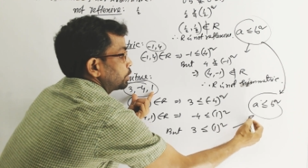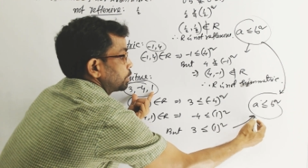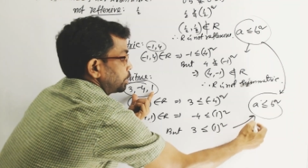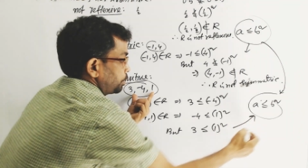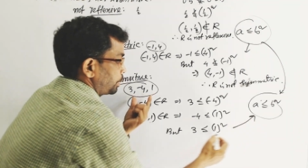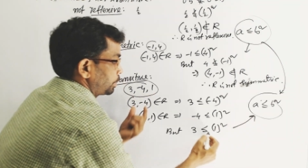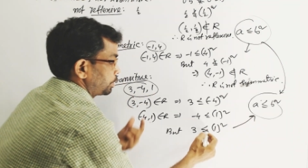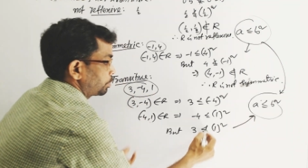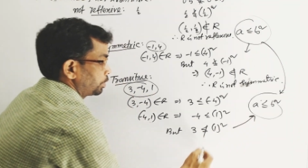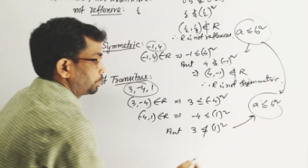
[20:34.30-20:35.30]
satisfying this
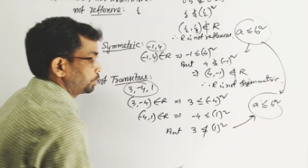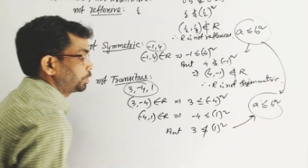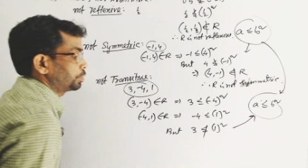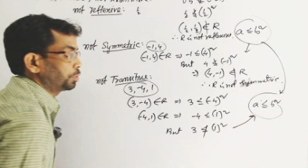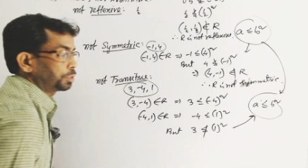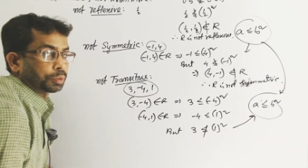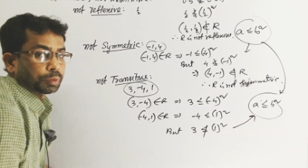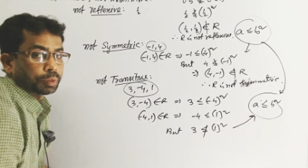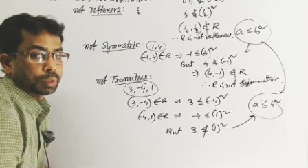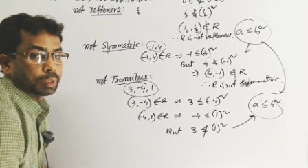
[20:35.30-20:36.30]
condition, it is not true,
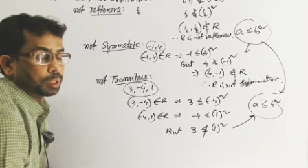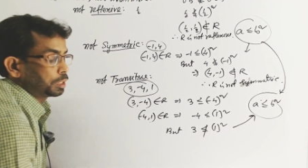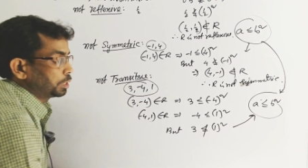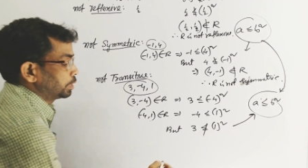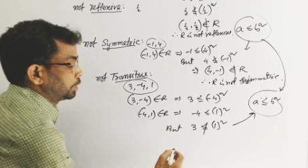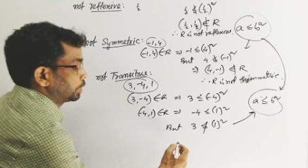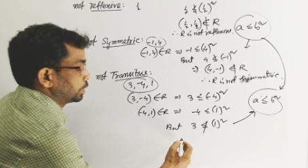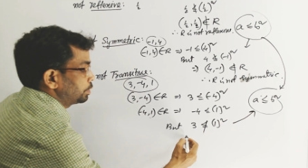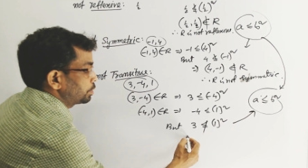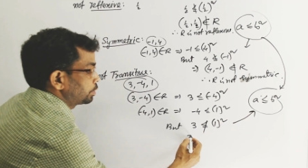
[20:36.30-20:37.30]
and
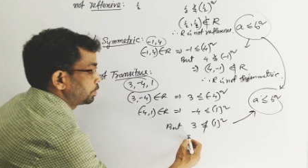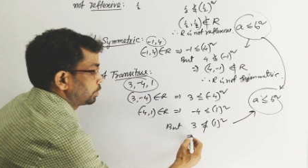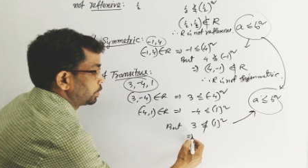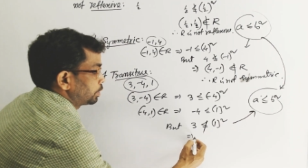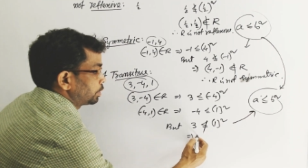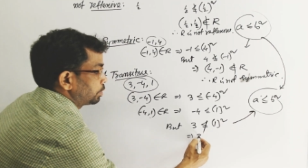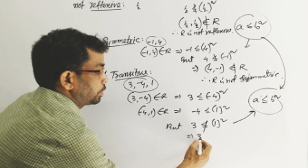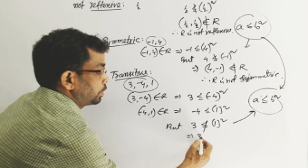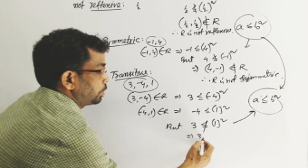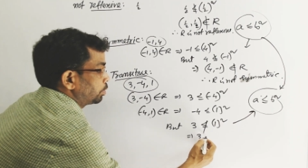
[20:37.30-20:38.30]
hence
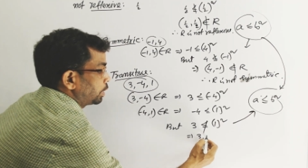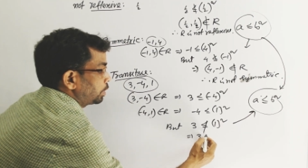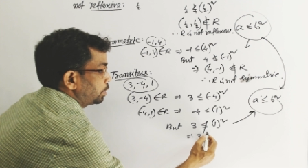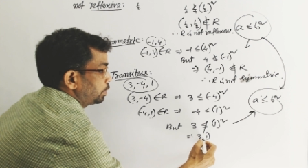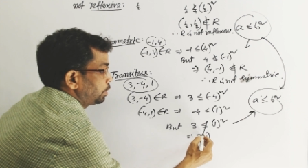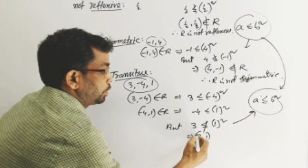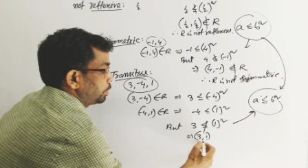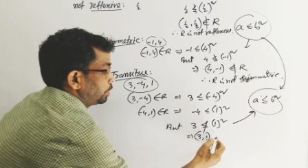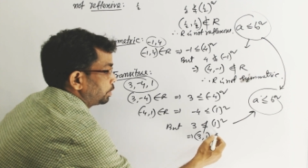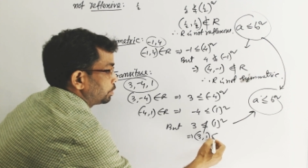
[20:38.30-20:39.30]
3 1
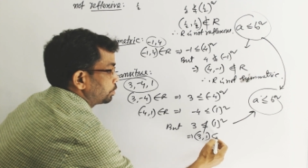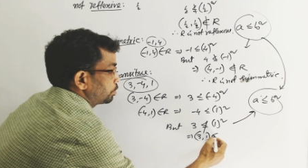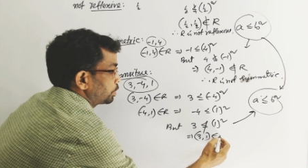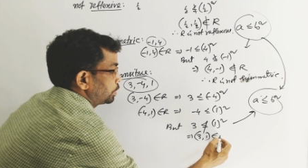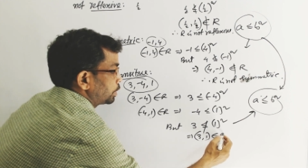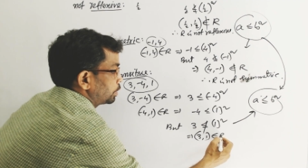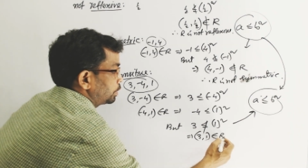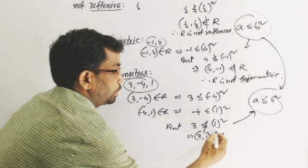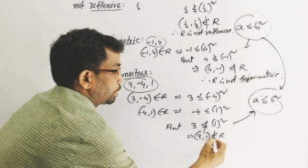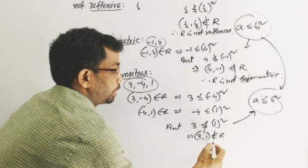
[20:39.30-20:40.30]
is not there in
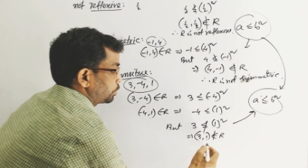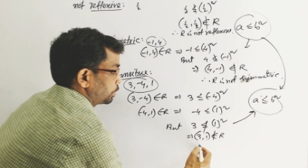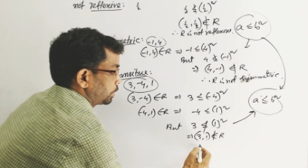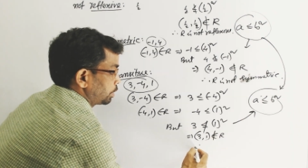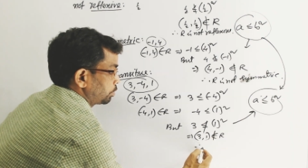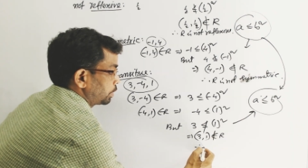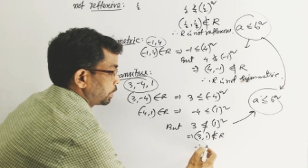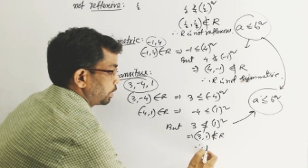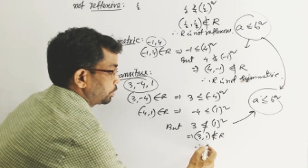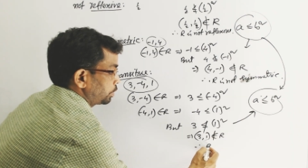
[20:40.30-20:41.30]
the relation, therefore the
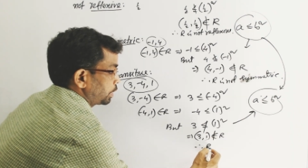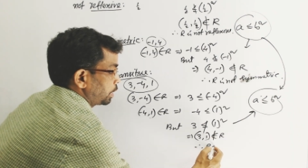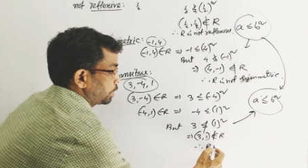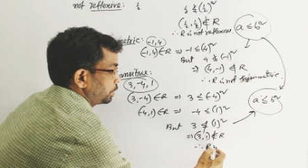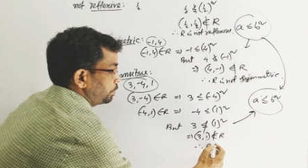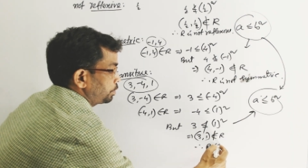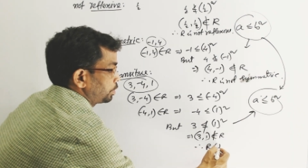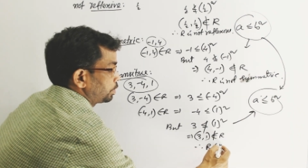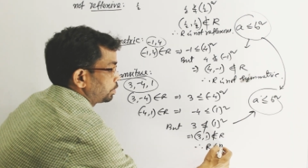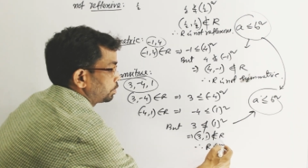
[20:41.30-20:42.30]
relation R is
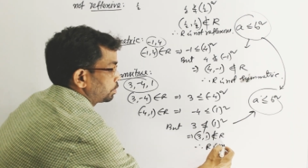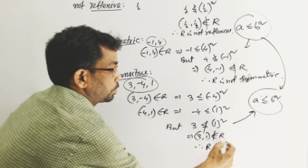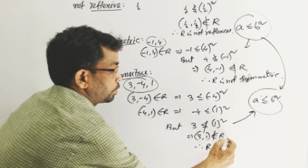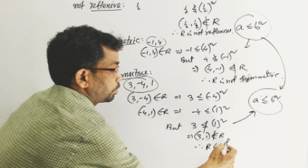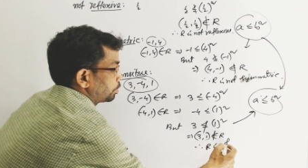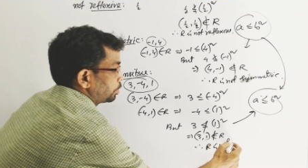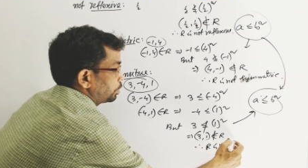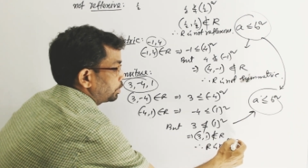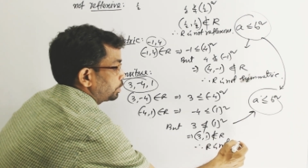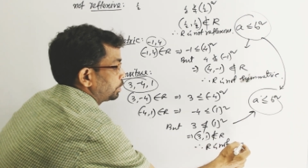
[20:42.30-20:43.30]
not